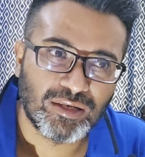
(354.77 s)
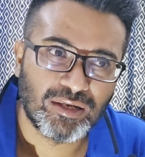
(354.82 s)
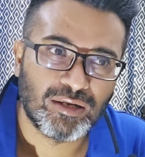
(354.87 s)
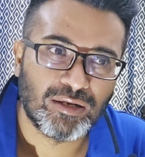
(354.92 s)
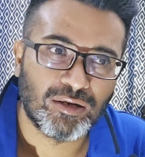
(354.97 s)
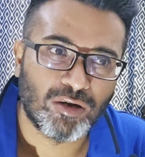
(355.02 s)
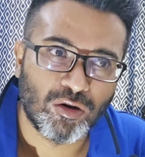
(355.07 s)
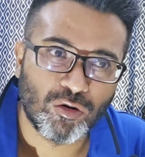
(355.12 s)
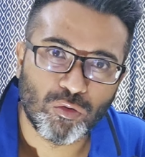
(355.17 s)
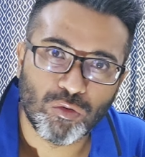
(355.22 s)

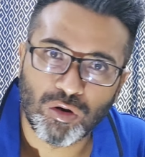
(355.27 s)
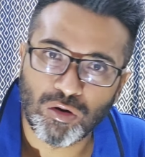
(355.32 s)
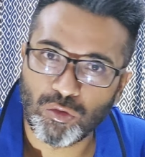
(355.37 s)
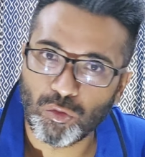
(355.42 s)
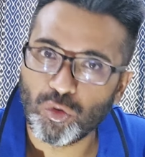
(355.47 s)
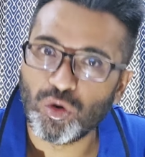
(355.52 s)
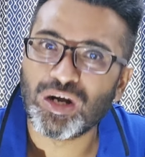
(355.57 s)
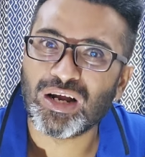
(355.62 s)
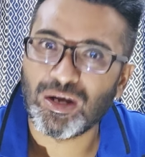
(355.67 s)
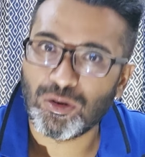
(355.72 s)
uh,
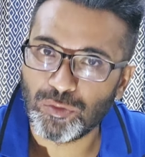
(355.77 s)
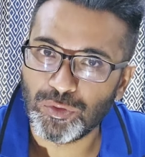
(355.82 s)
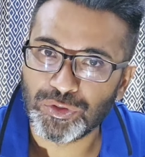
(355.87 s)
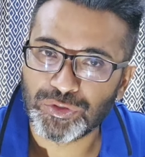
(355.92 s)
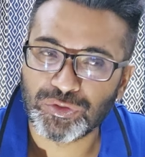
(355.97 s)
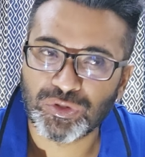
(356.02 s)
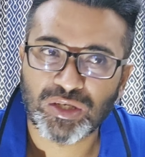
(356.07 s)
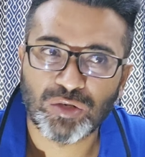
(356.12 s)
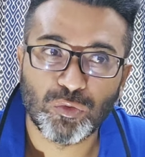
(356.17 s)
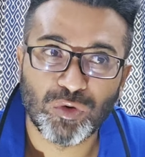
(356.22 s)
work
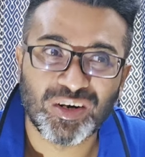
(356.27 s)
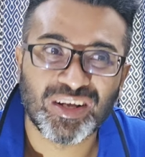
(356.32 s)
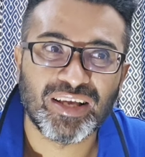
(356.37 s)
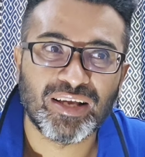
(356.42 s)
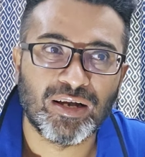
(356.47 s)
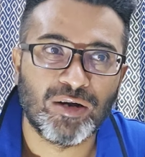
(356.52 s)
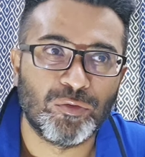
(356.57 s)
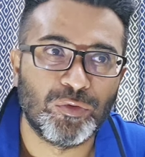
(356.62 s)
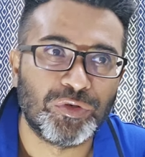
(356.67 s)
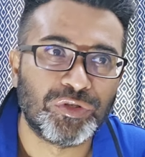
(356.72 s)
hours okay
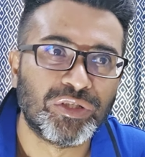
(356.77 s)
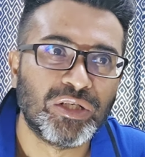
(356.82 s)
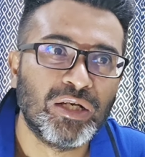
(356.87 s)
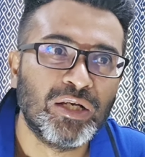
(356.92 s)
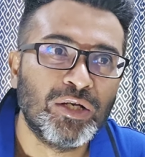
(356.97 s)
working hours